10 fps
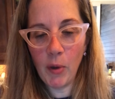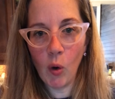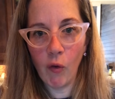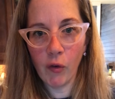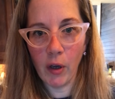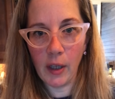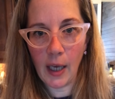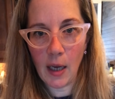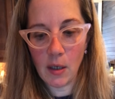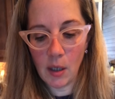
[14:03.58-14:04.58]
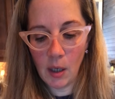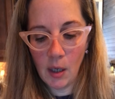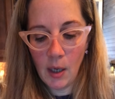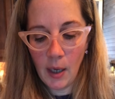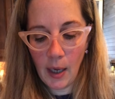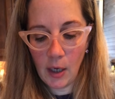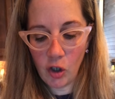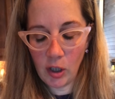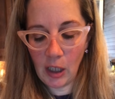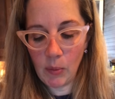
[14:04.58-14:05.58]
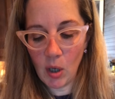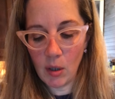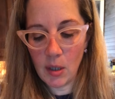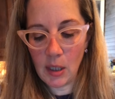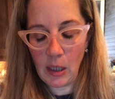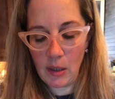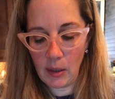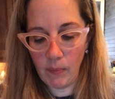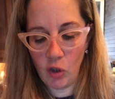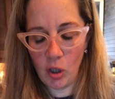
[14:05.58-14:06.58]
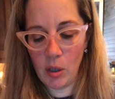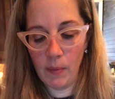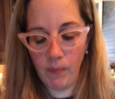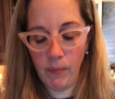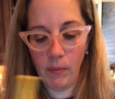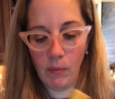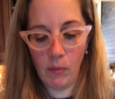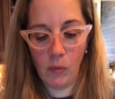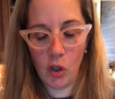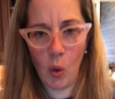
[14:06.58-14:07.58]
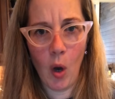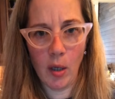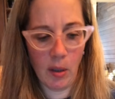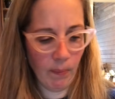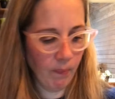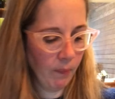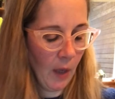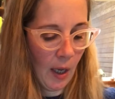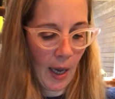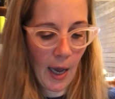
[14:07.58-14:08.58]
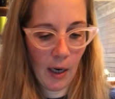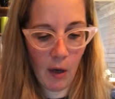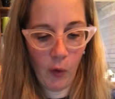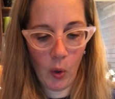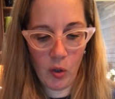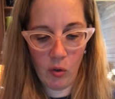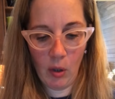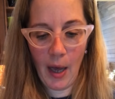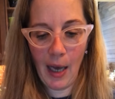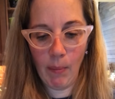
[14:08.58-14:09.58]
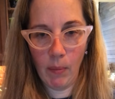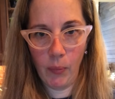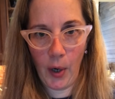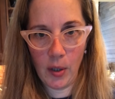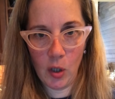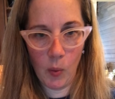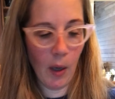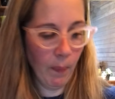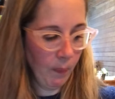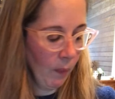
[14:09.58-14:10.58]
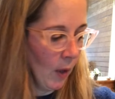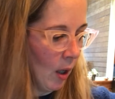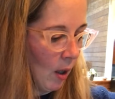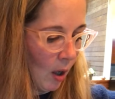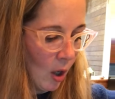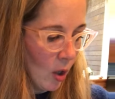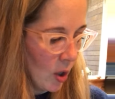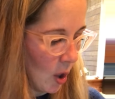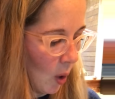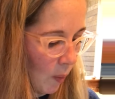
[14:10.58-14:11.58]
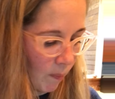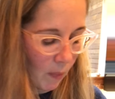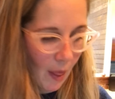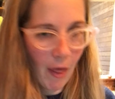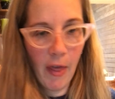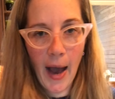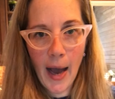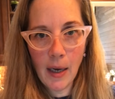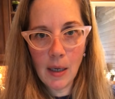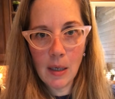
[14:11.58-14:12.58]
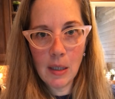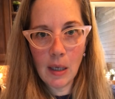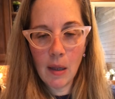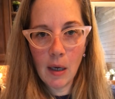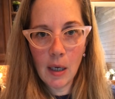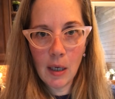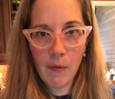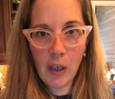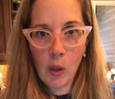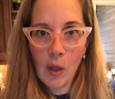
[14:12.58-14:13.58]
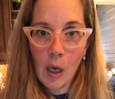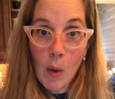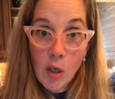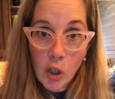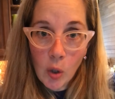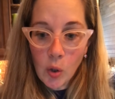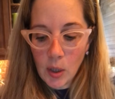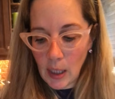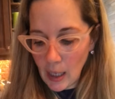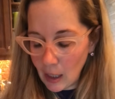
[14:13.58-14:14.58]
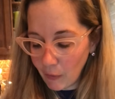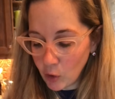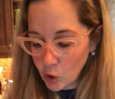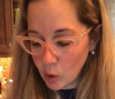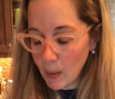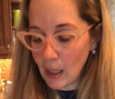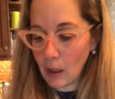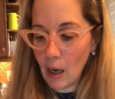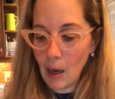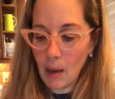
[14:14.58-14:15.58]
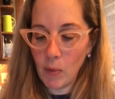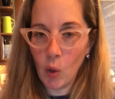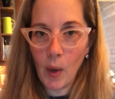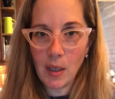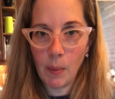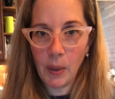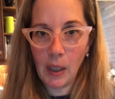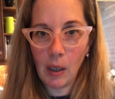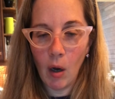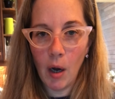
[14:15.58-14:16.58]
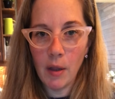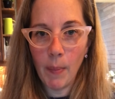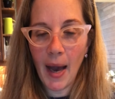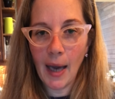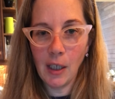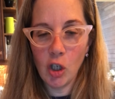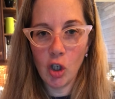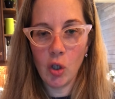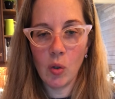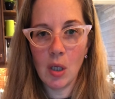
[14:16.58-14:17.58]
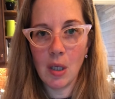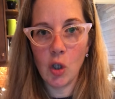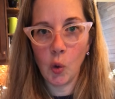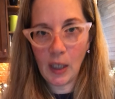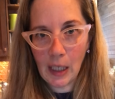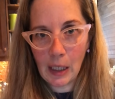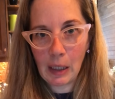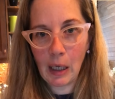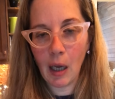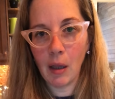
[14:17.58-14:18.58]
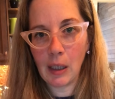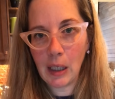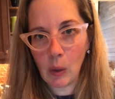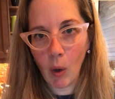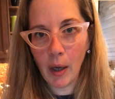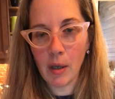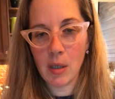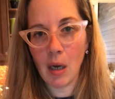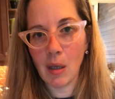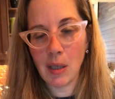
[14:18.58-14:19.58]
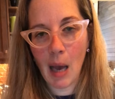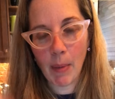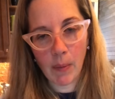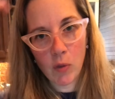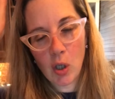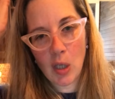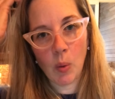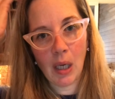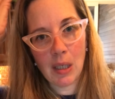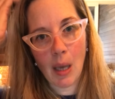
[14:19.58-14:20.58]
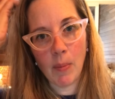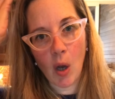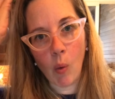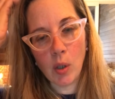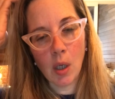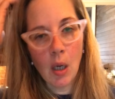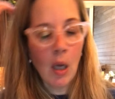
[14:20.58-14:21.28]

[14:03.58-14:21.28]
it over in the end. And it just keeps all the seeds. It's just so awesome. And of course there's a lime press as well. So that is the video that I wanted to show you today. And if you do make the recipe on the package, it uses the zucchini and the quinoa instead of the salmon. So that's what I subbed out.